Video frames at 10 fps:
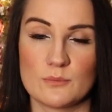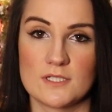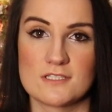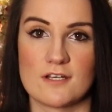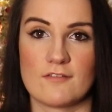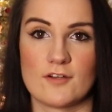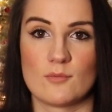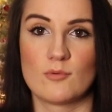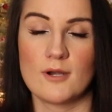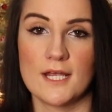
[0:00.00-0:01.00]
ones. They're
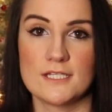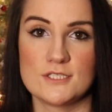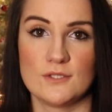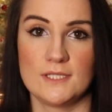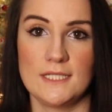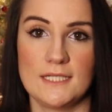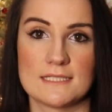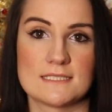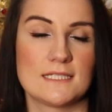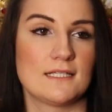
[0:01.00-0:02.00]
very bright, unique.
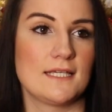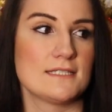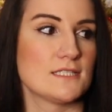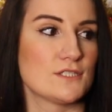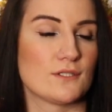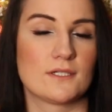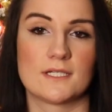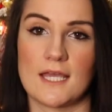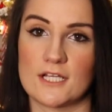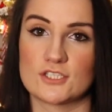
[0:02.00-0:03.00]
It's easy to
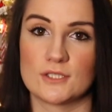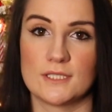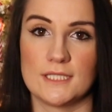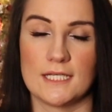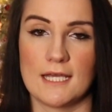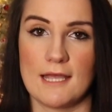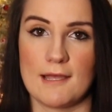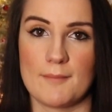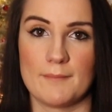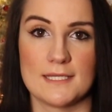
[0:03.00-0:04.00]
actually
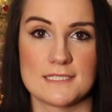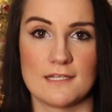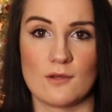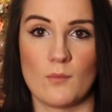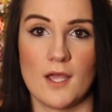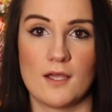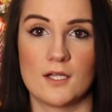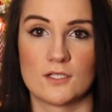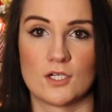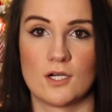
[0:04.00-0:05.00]
maintain the white
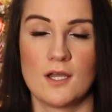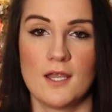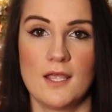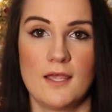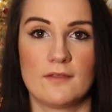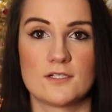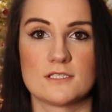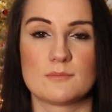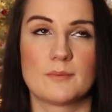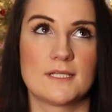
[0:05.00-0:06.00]
color.
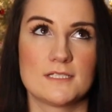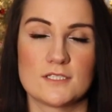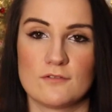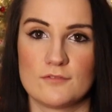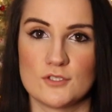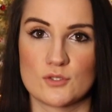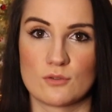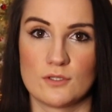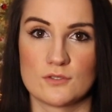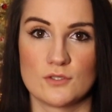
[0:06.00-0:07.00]
There's plenty of
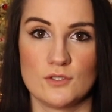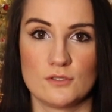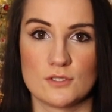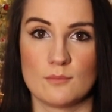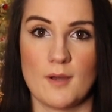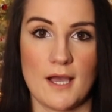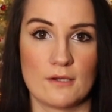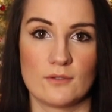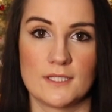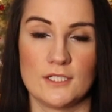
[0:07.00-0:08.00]
tutorials on YouTube how
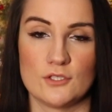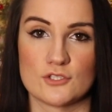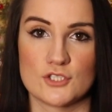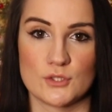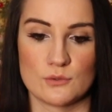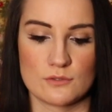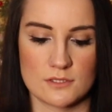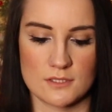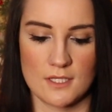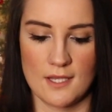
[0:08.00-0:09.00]
to clean your
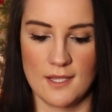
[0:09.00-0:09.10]
shoes,